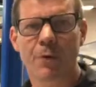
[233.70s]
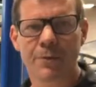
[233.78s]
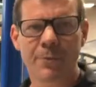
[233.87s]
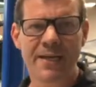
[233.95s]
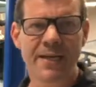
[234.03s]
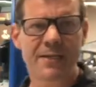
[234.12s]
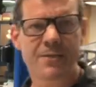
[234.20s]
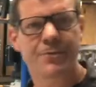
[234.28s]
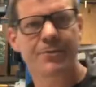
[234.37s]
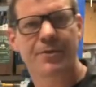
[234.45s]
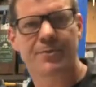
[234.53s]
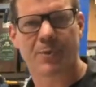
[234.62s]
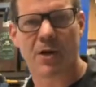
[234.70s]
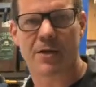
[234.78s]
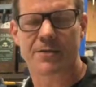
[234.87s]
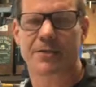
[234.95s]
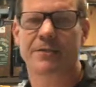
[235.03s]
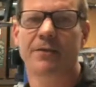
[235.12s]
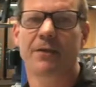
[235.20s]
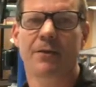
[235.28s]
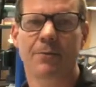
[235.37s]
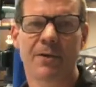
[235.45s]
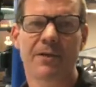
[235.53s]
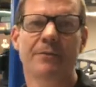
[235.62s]
do we need to do this project?
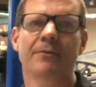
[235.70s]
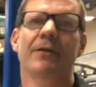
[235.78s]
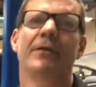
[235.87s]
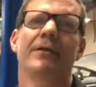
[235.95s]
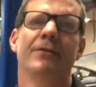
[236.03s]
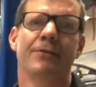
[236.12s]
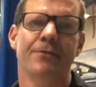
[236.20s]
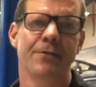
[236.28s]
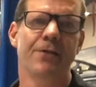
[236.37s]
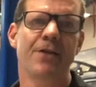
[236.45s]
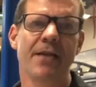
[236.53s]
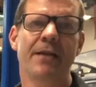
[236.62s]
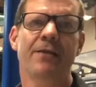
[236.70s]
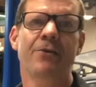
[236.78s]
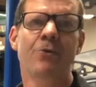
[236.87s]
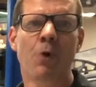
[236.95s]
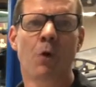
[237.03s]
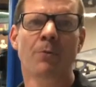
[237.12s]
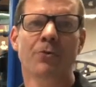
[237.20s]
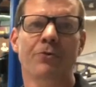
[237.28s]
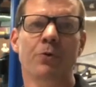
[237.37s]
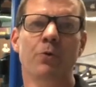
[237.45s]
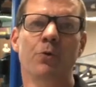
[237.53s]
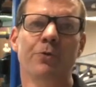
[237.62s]
Well, you need the normal
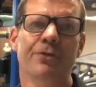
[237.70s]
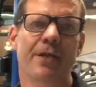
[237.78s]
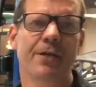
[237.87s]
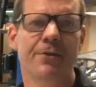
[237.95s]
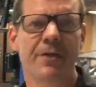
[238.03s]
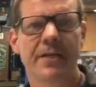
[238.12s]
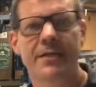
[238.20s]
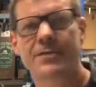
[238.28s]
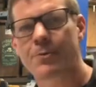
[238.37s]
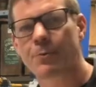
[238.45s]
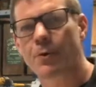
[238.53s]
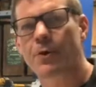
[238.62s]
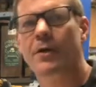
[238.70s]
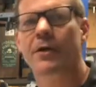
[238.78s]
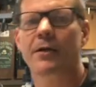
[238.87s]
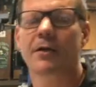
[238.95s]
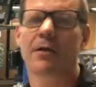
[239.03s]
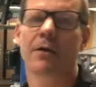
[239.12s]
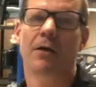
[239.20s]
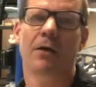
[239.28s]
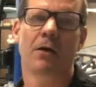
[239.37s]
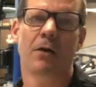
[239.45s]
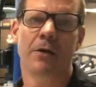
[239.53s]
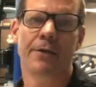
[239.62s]
tools that you need to work
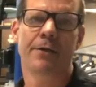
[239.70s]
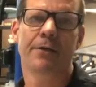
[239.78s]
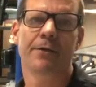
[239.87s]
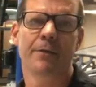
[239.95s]
on the